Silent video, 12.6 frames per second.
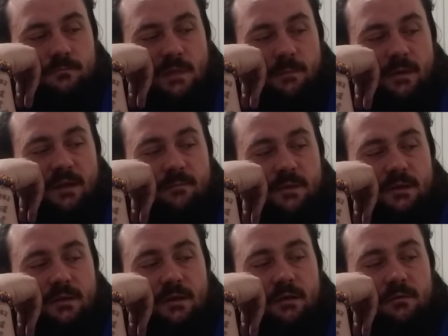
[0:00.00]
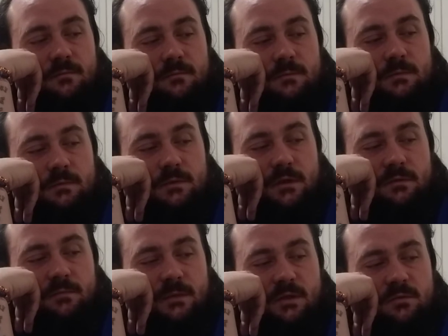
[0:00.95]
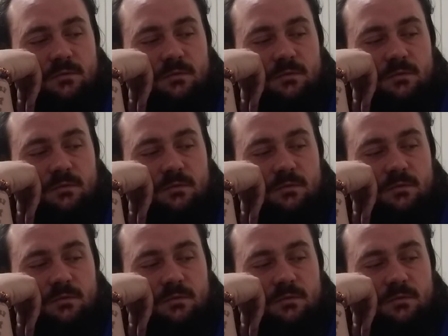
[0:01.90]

I mean, I've been there. Trust me.